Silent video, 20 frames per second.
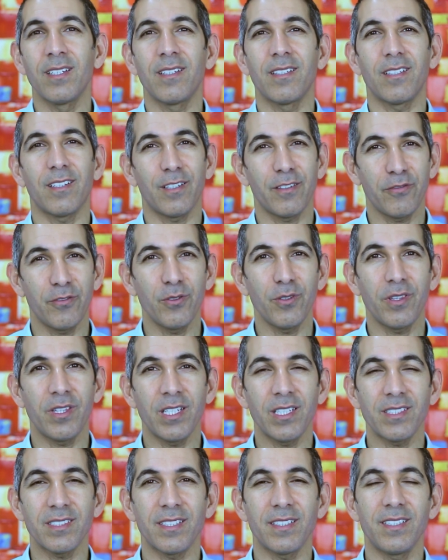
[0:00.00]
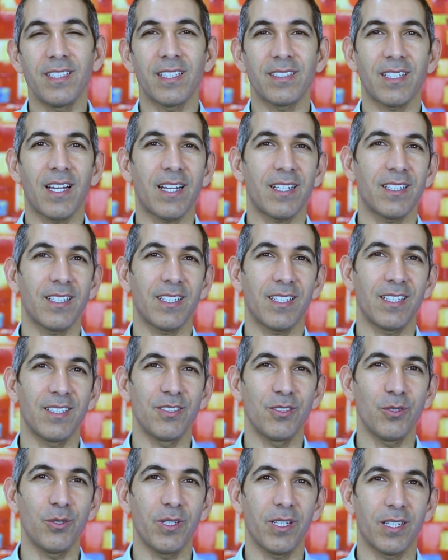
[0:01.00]
There are a few things that the attacker can
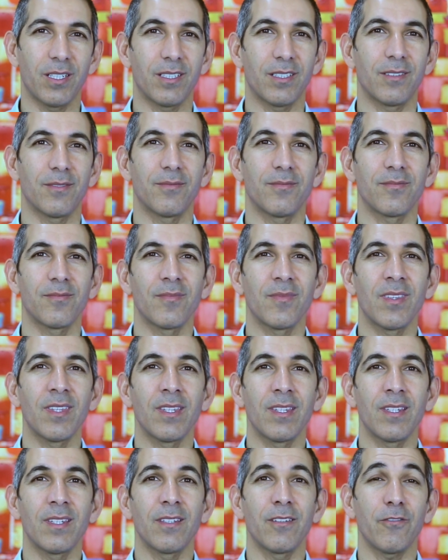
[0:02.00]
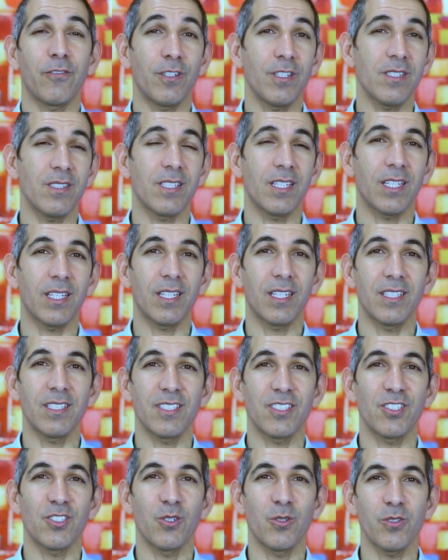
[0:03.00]
do here. First thing
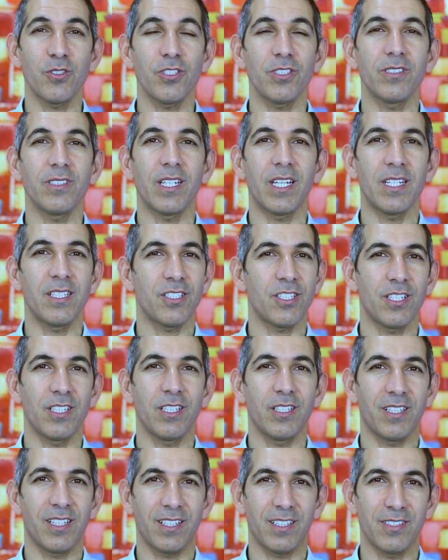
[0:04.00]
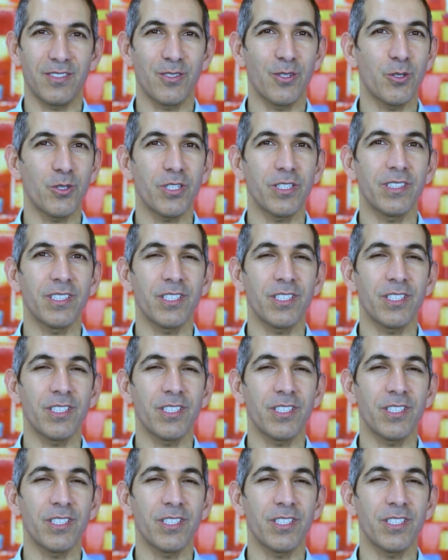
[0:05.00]
is social engineering. Social